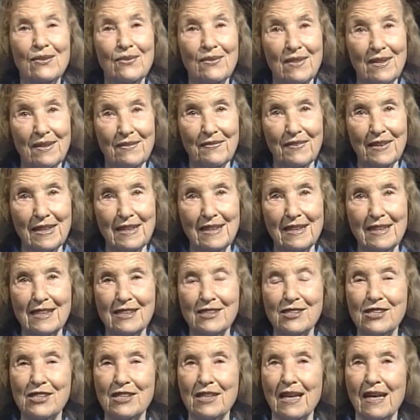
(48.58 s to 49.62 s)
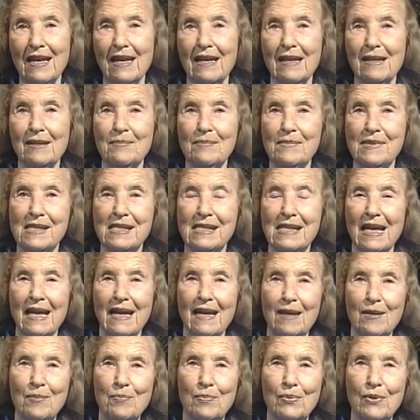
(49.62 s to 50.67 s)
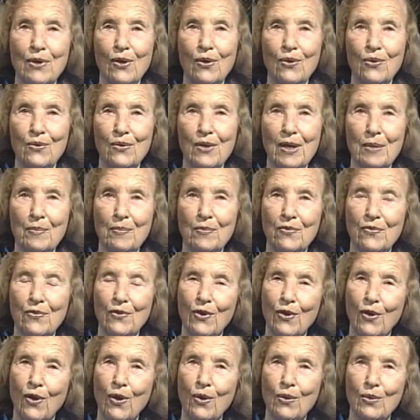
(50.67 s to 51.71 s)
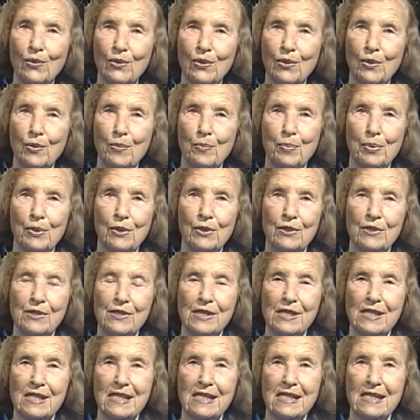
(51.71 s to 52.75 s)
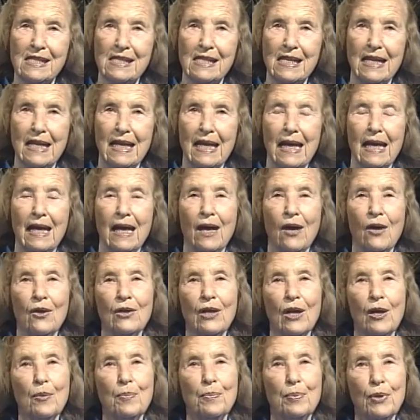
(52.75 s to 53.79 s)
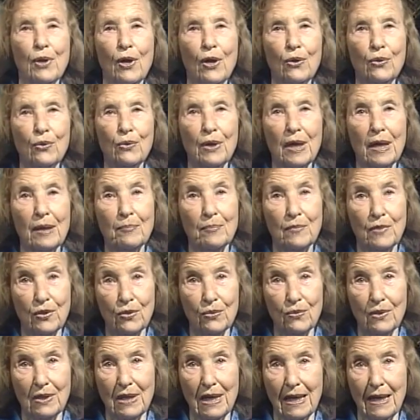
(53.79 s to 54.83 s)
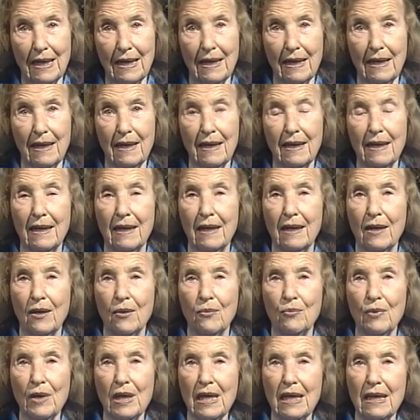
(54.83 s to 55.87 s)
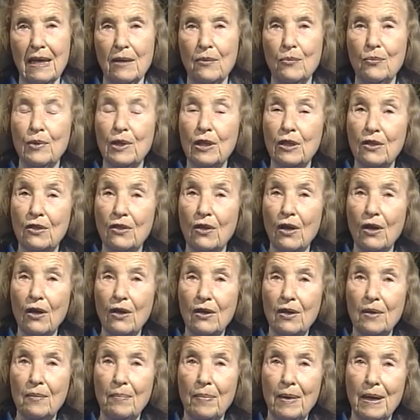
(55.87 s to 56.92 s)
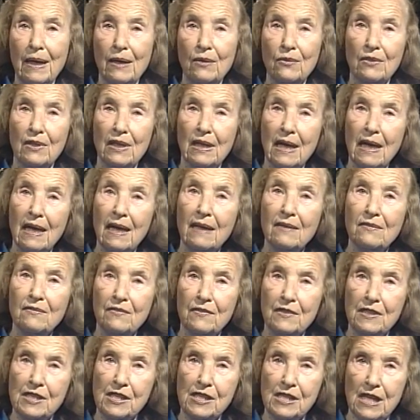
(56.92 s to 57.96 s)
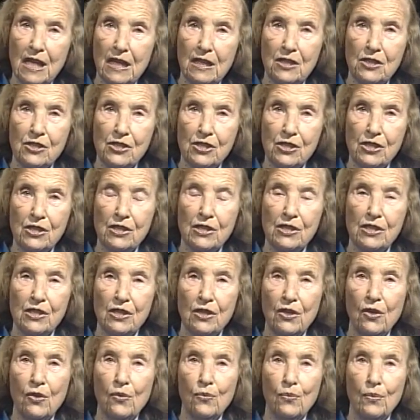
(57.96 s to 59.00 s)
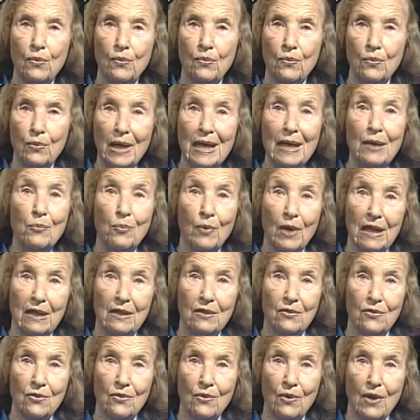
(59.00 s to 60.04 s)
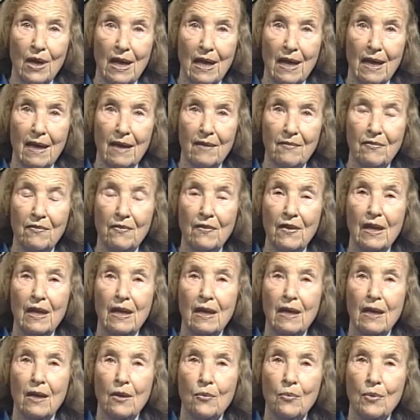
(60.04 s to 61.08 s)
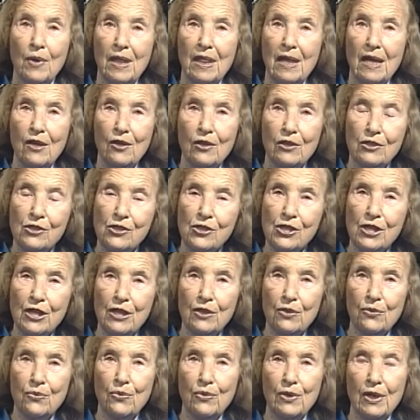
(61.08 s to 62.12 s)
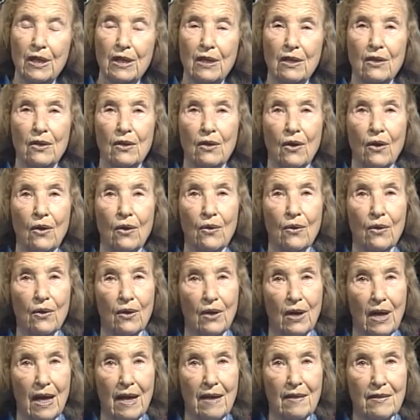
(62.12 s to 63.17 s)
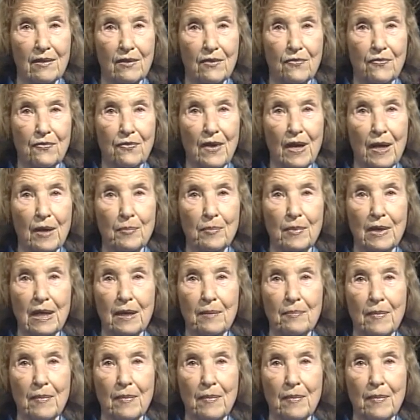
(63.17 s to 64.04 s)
to the Vintage Times, a program for older persons. On our program today, we will talk about conversations we want to have with our children or other family